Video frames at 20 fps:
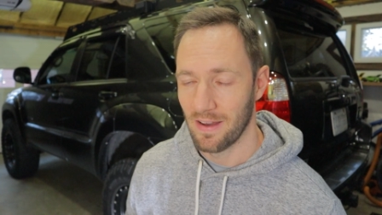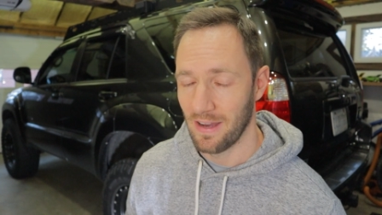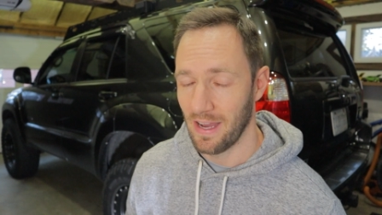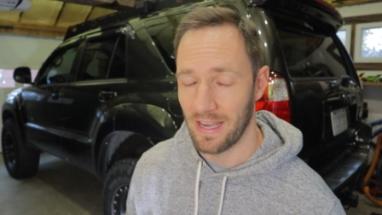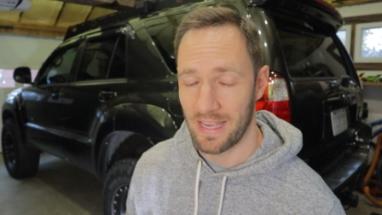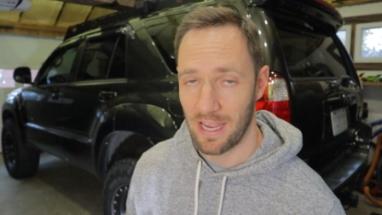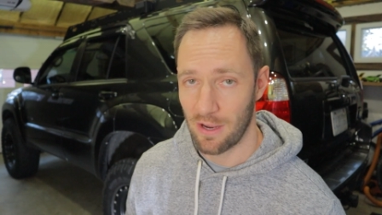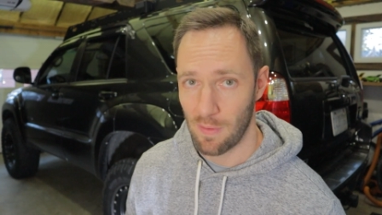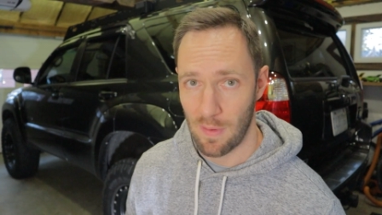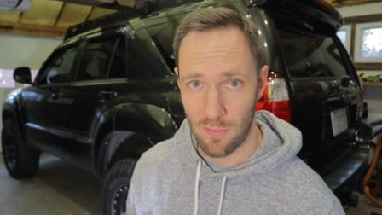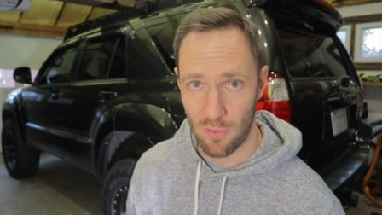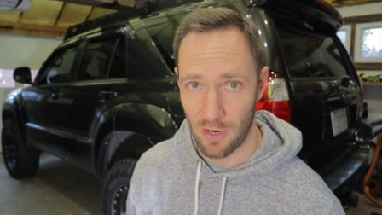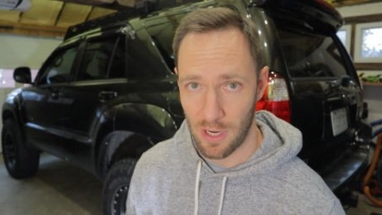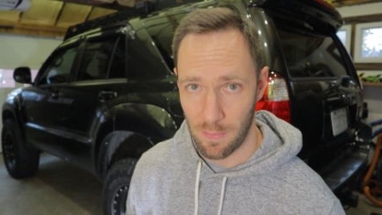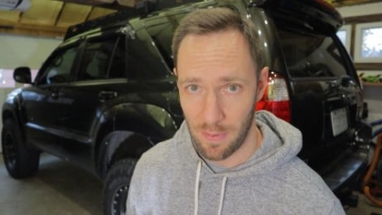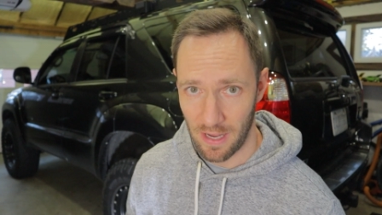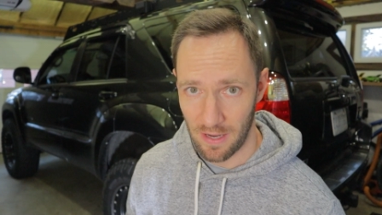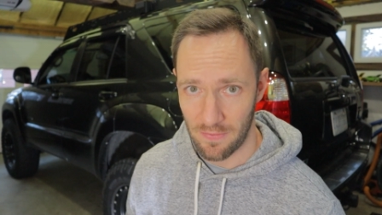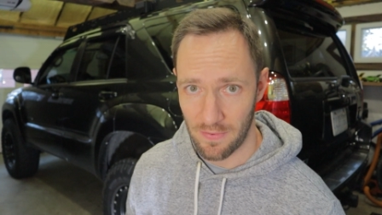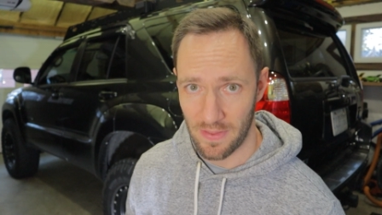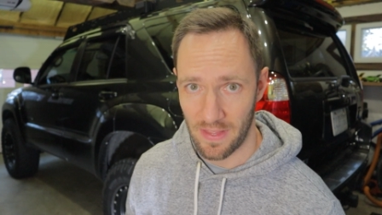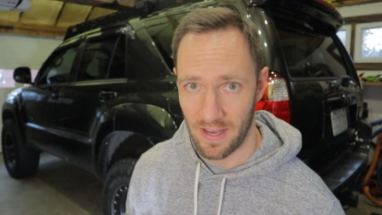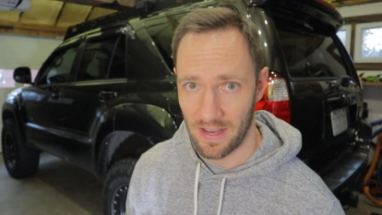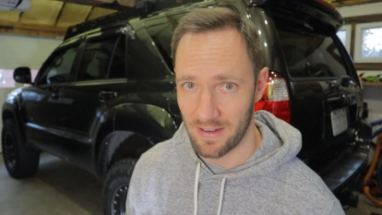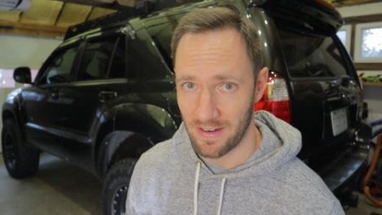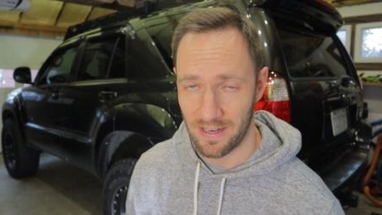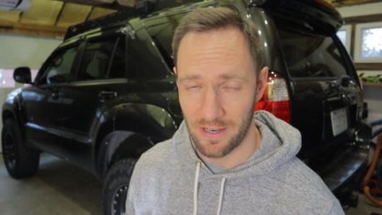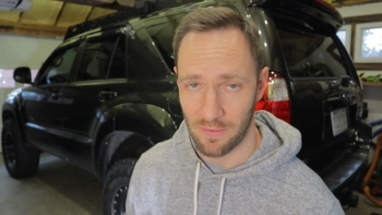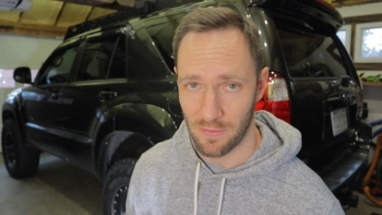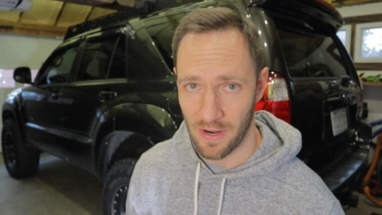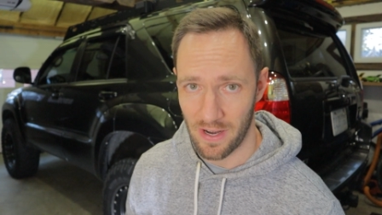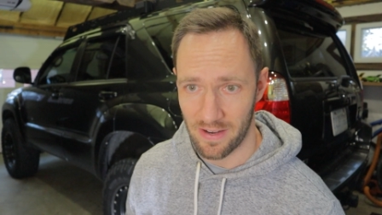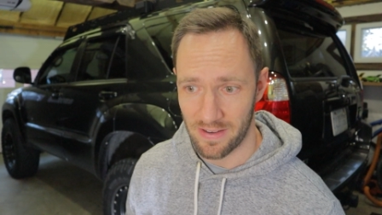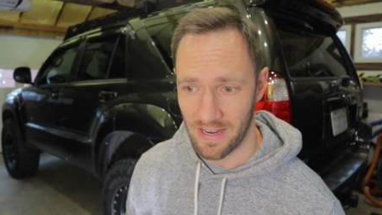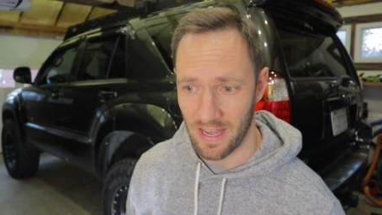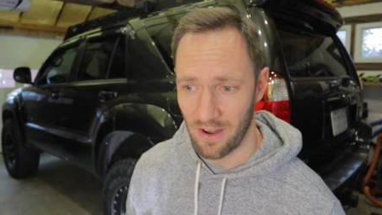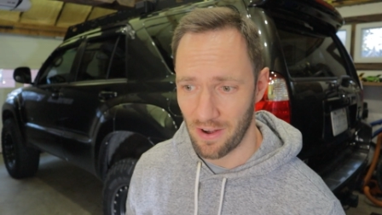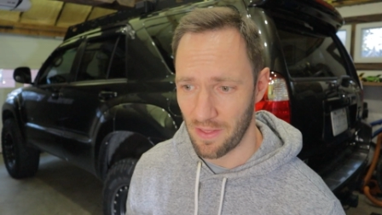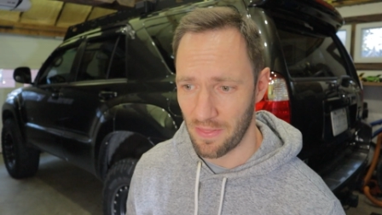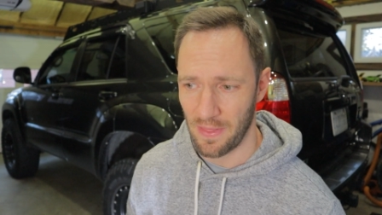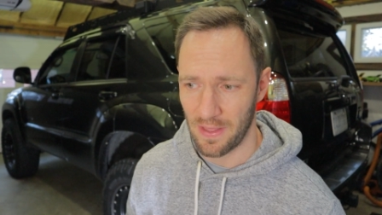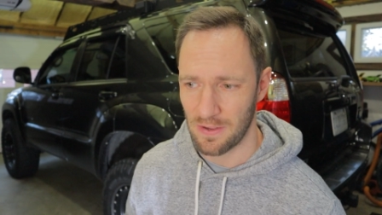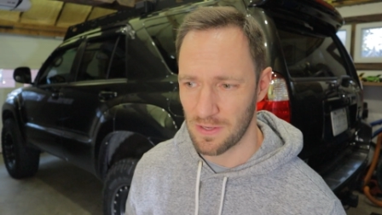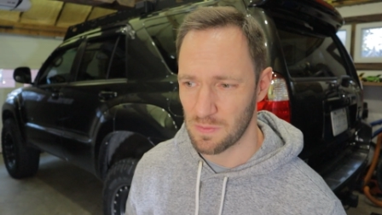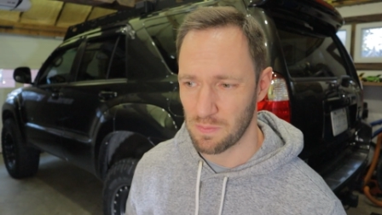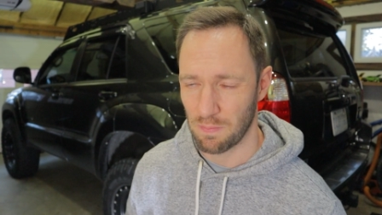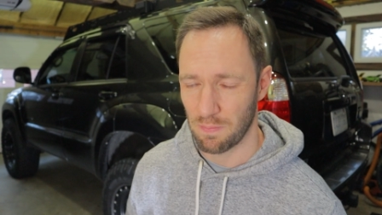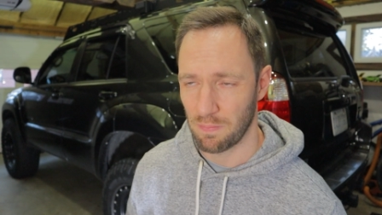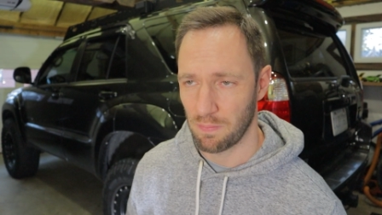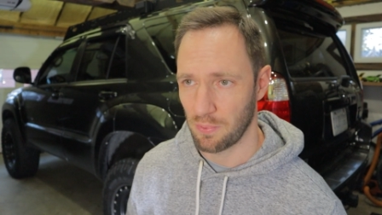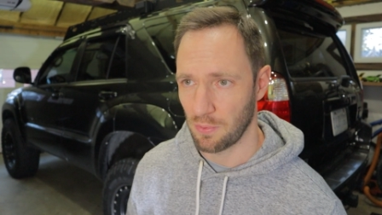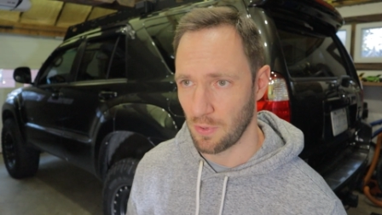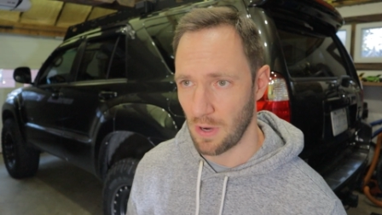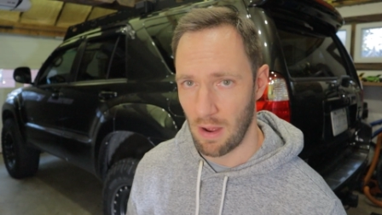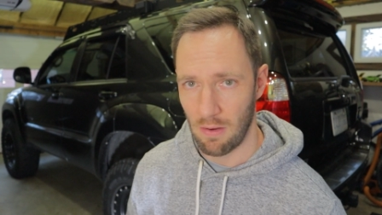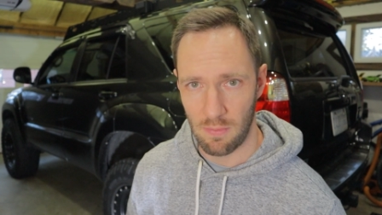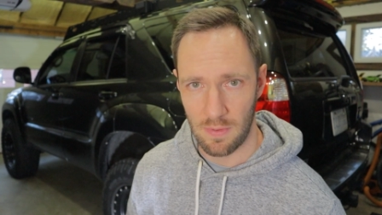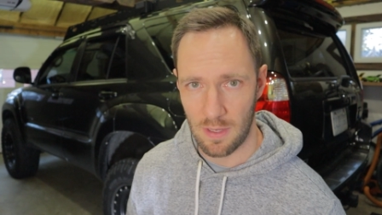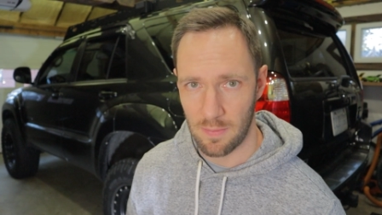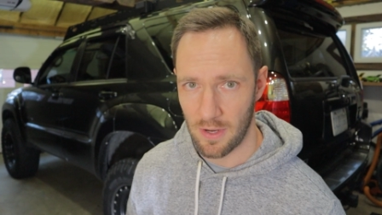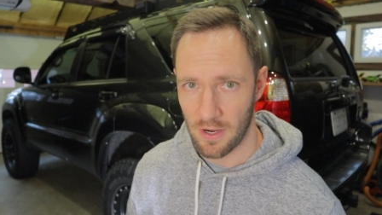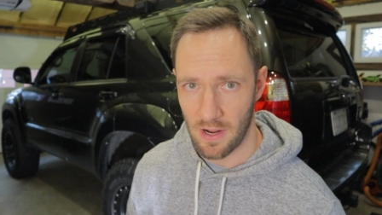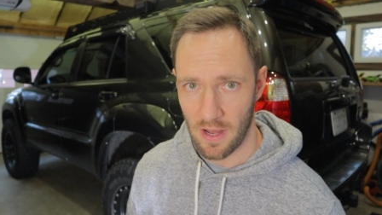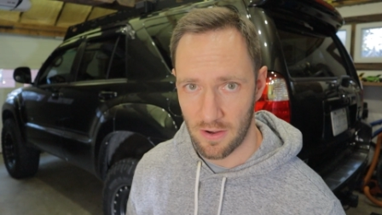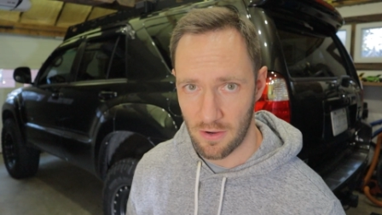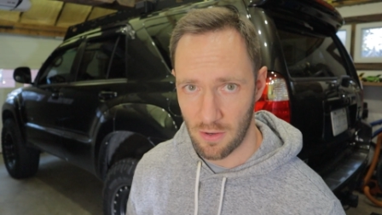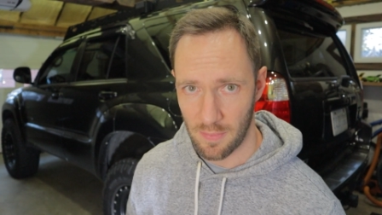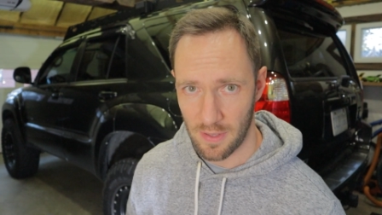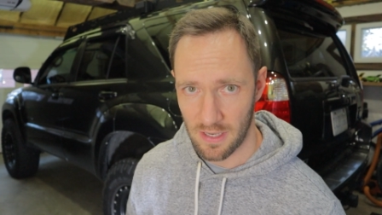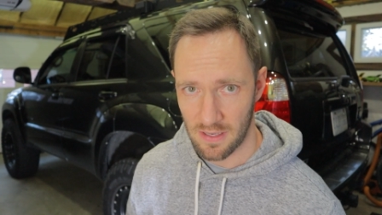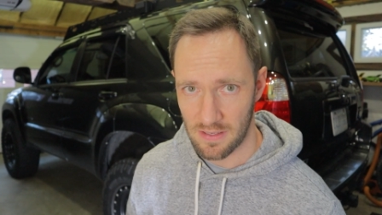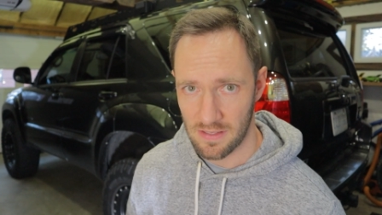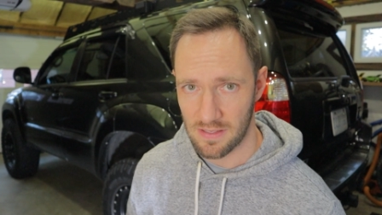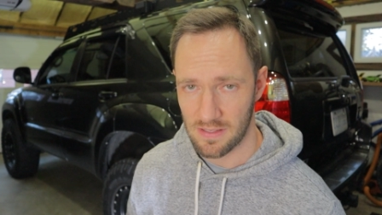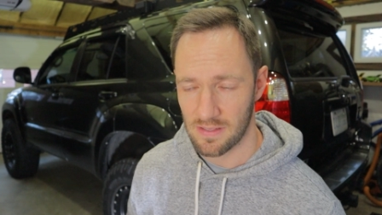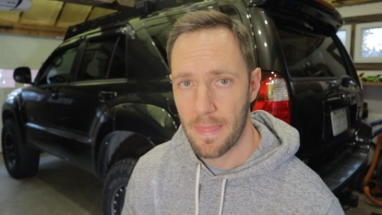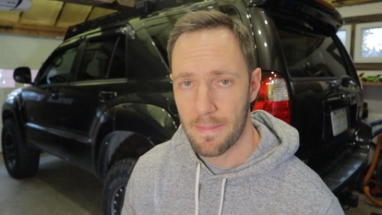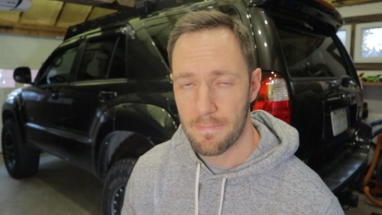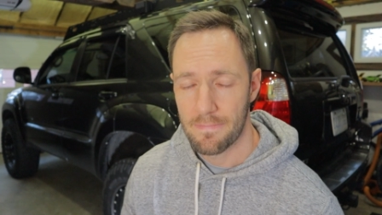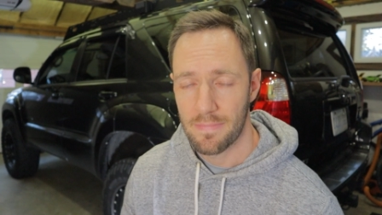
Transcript: I can't remember what I paid for that. I didn't write it down. I think it was probably about $100.